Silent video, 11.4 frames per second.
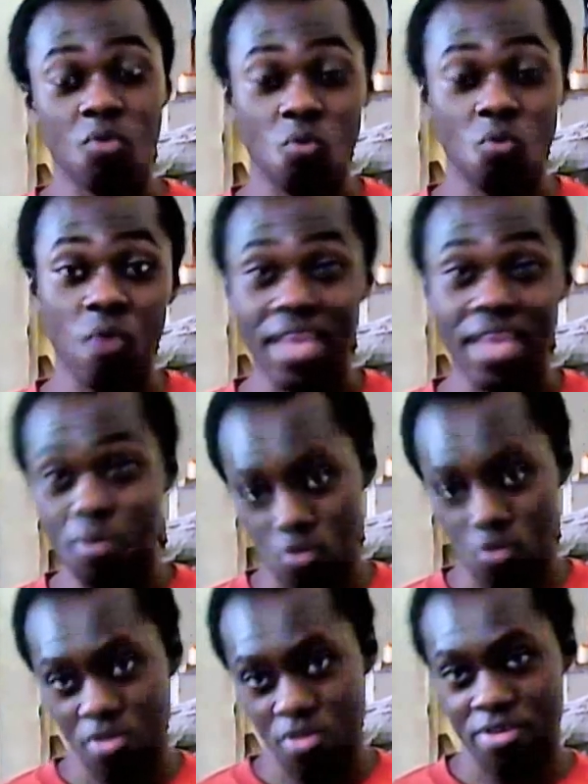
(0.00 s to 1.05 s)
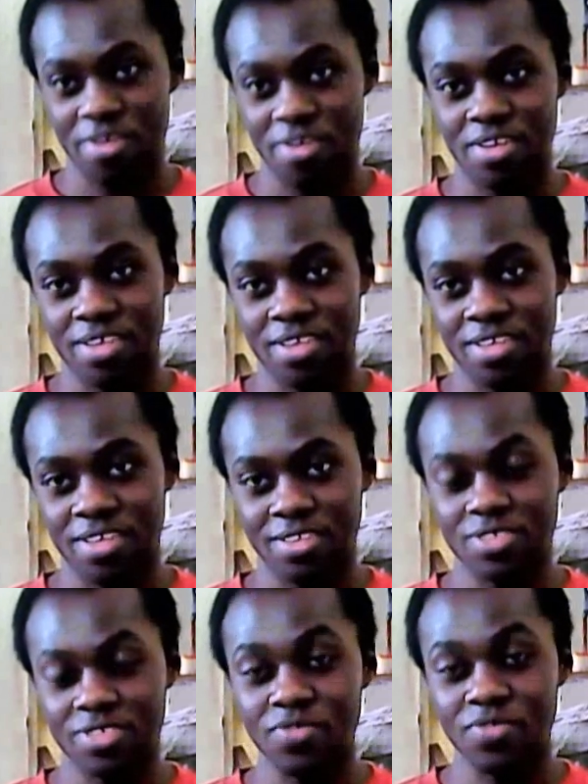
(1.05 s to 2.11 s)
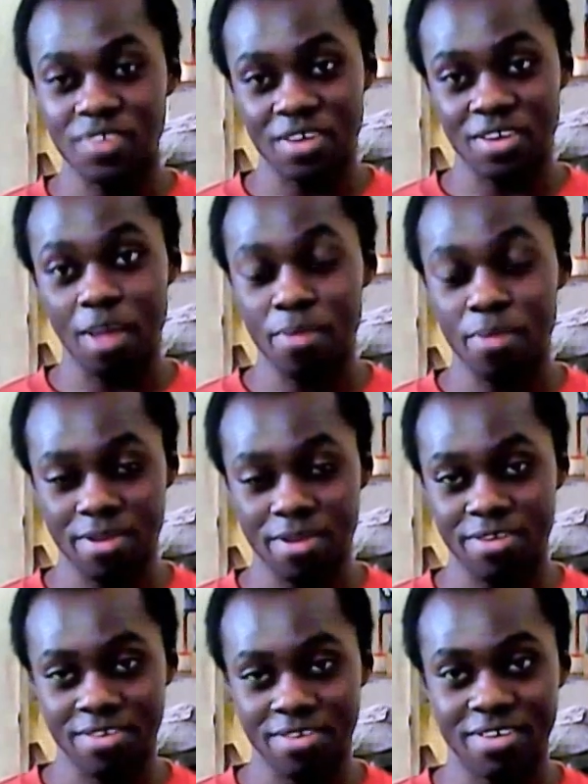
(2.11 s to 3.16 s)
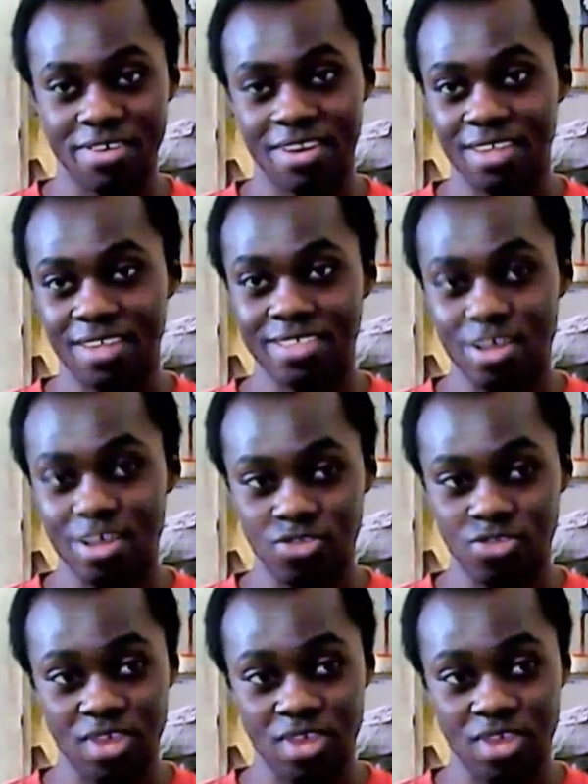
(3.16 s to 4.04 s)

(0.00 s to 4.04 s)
way more severe apparently than Stallion,